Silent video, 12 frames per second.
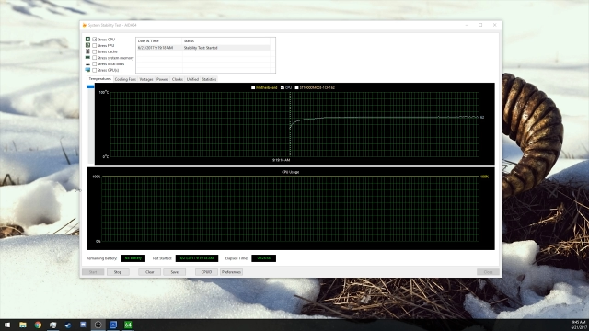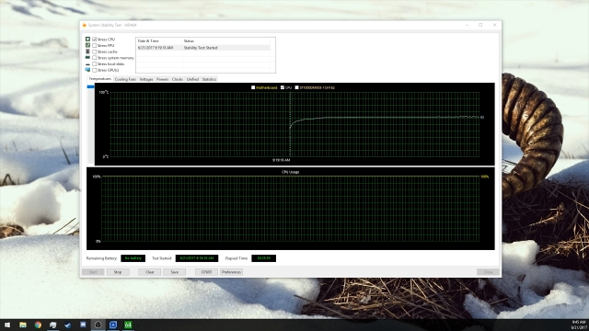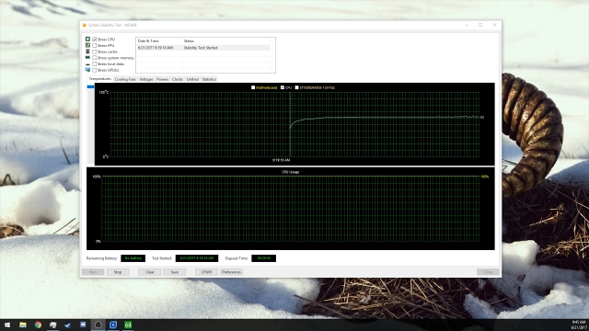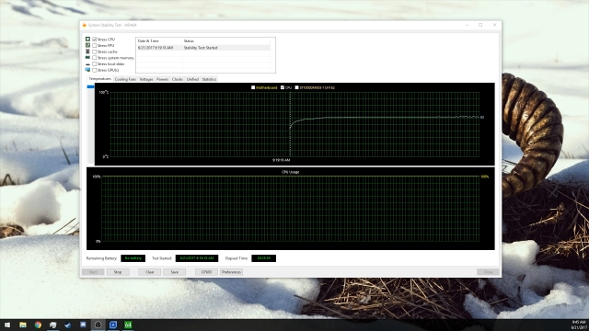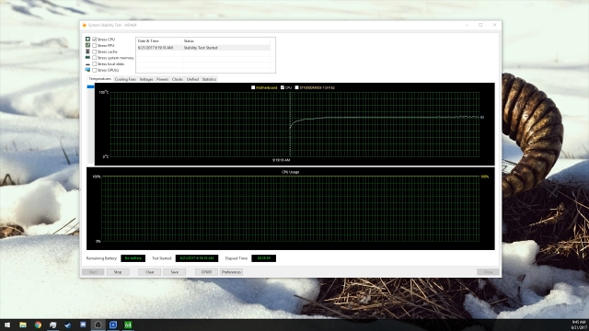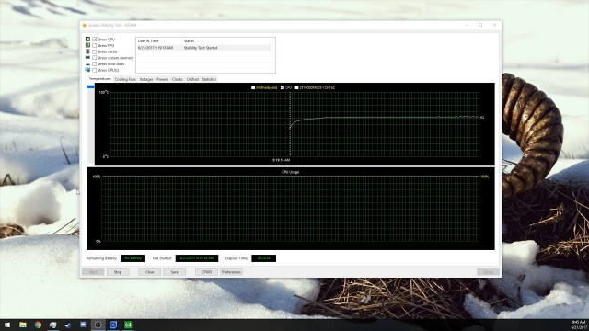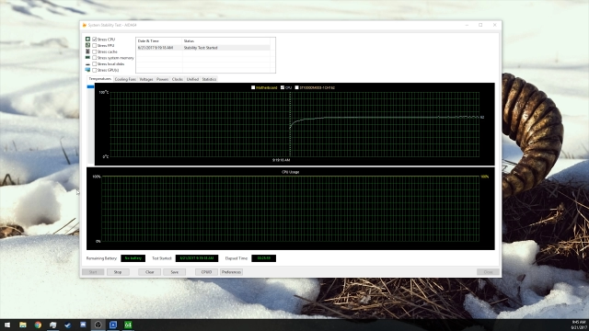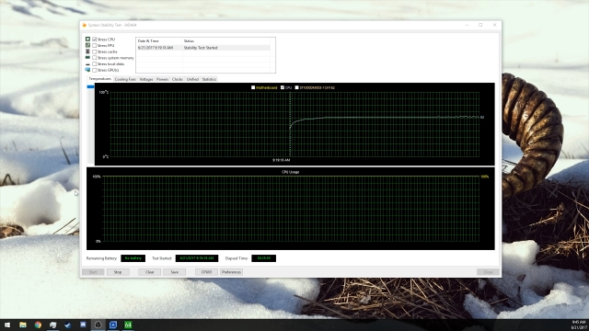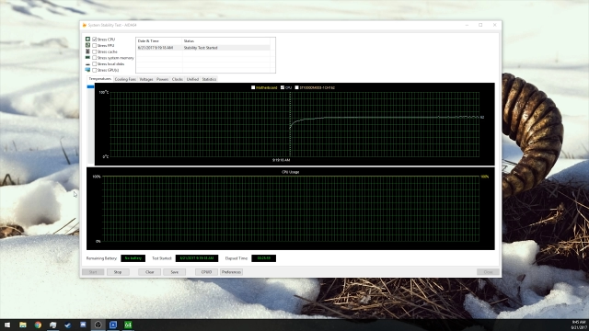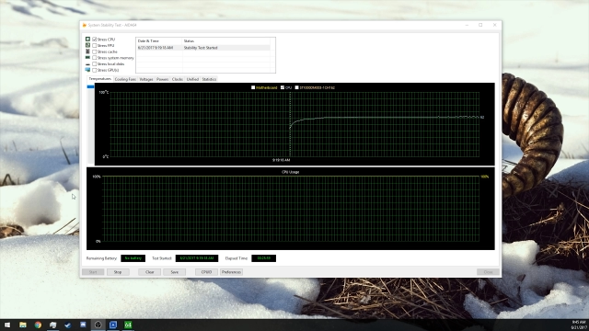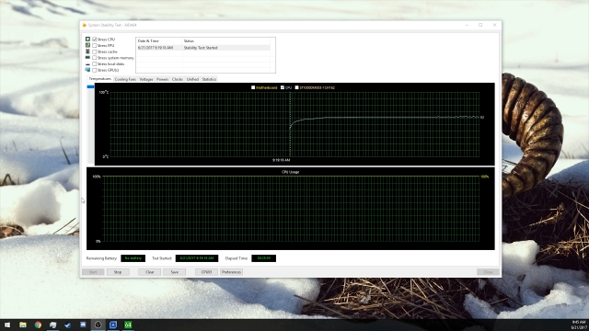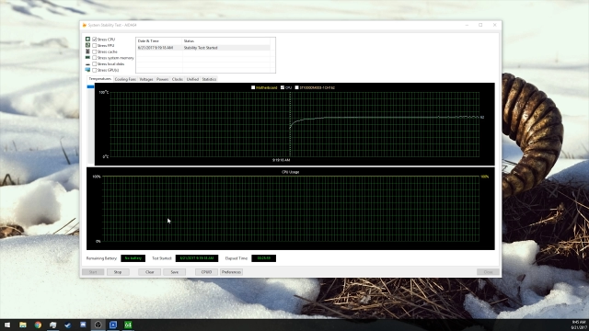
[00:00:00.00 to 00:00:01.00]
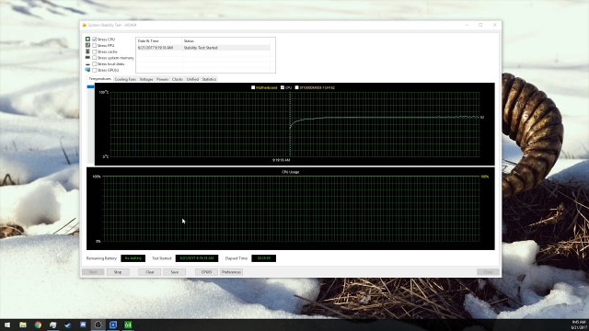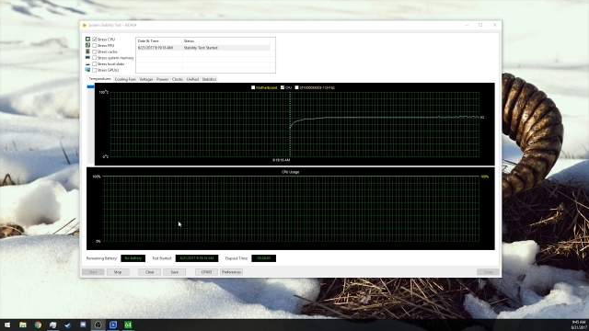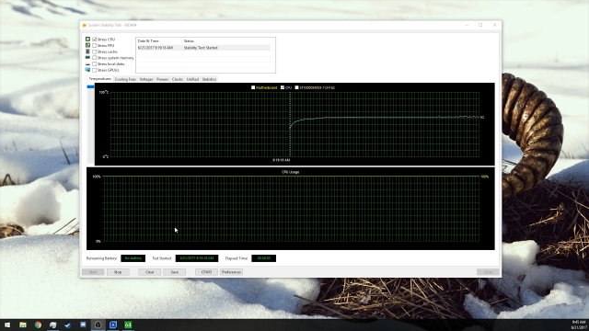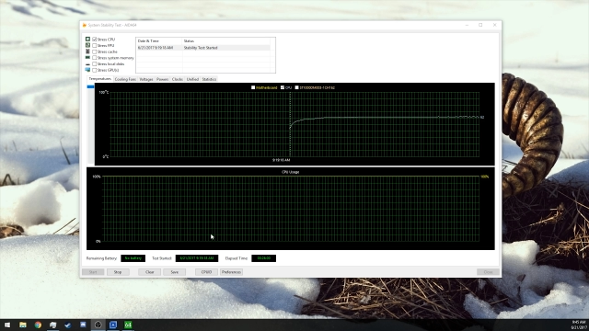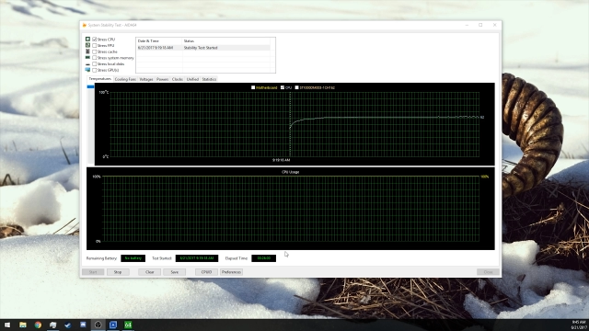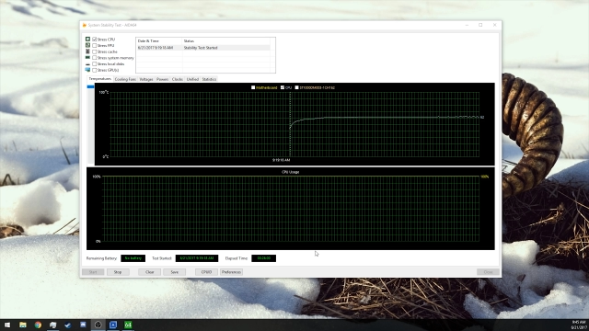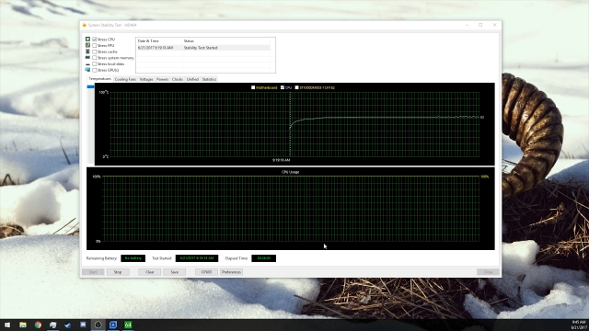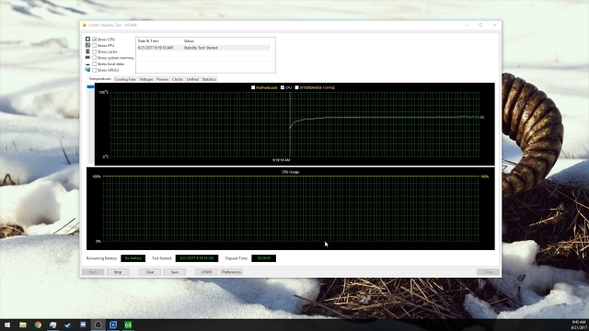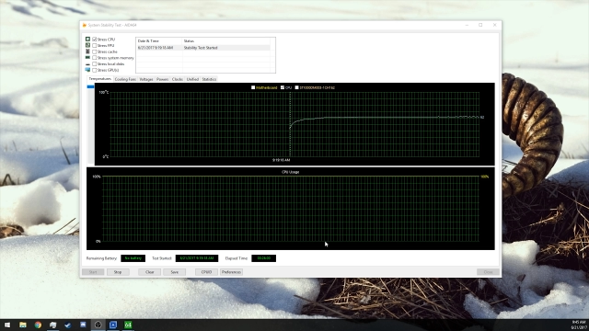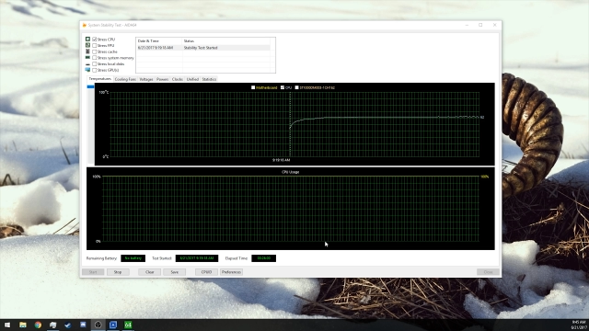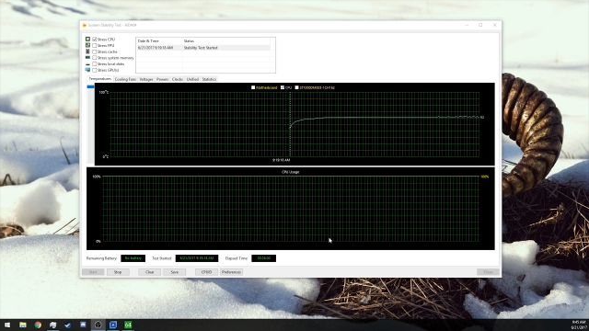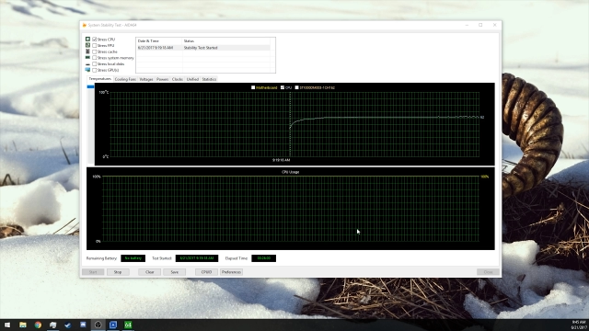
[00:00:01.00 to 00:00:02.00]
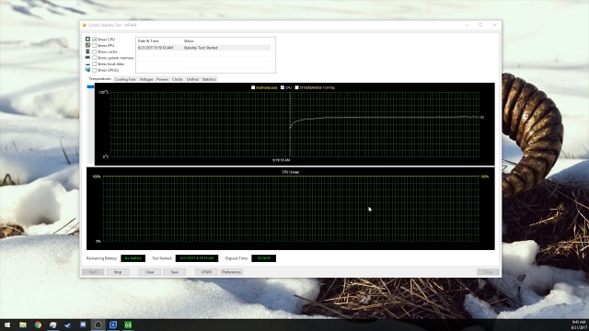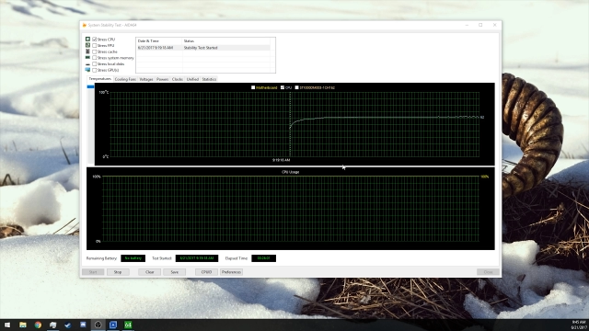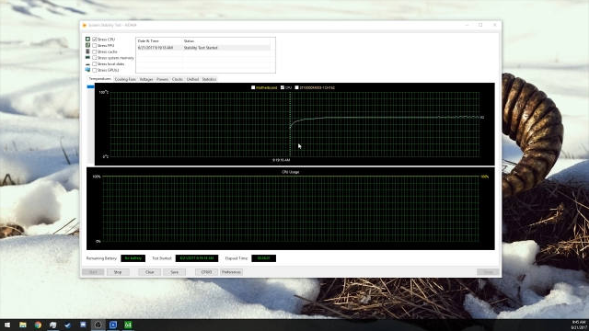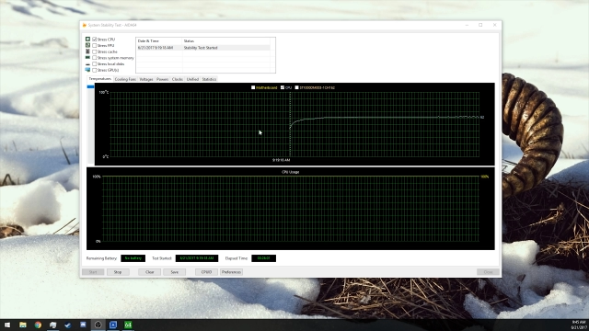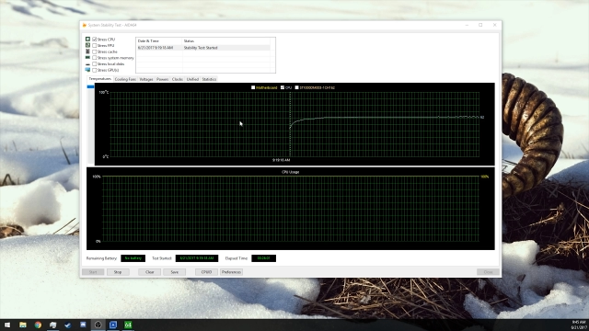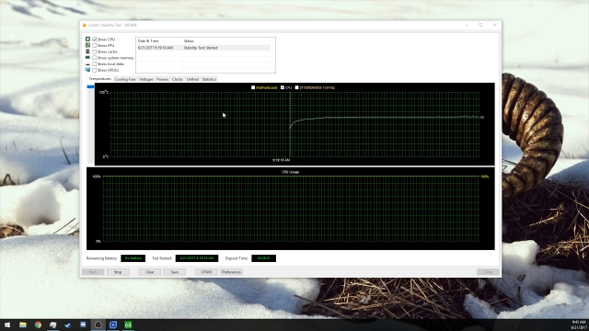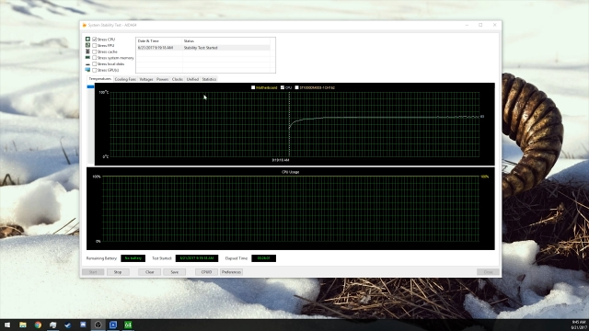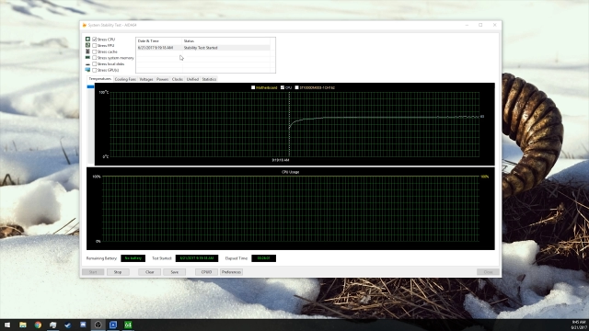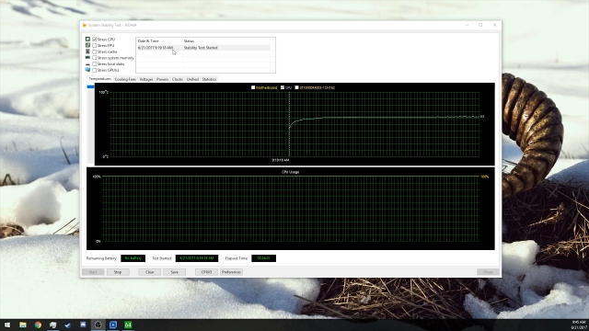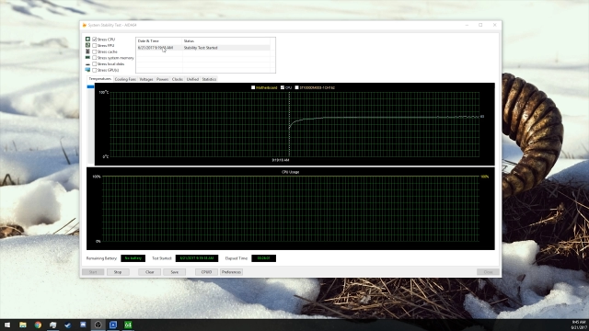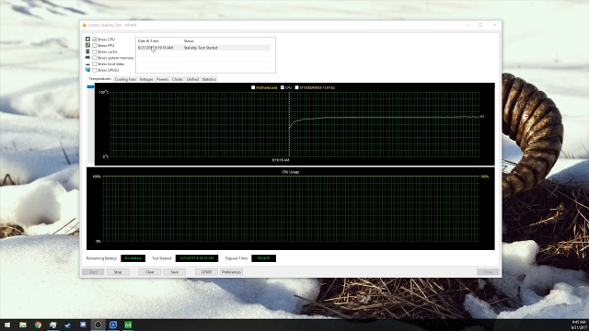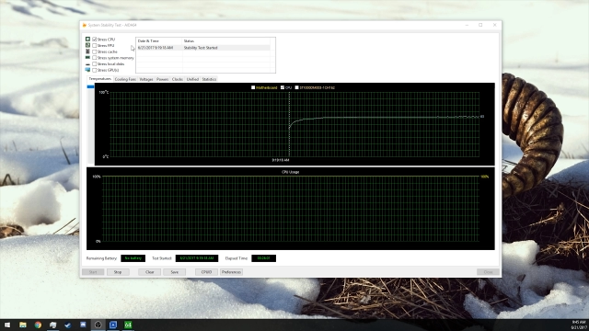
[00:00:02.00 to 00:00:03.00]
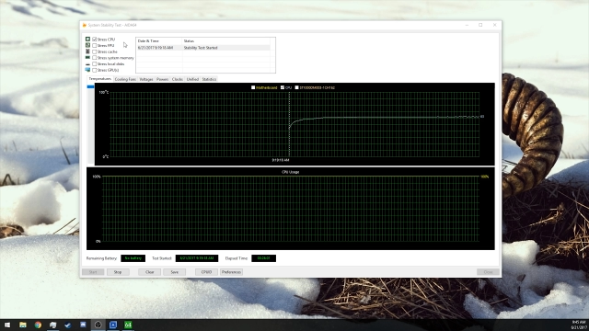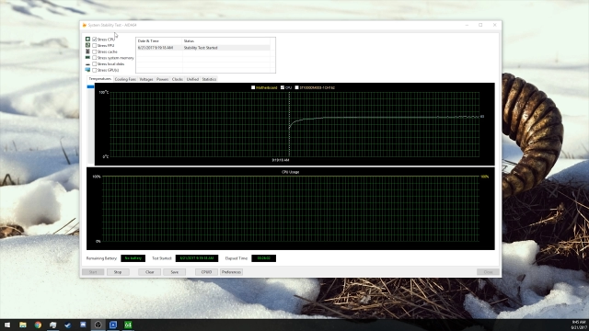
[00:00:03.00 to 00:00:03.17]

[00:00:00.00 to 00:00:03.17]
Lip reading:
[unreadable: no face in view]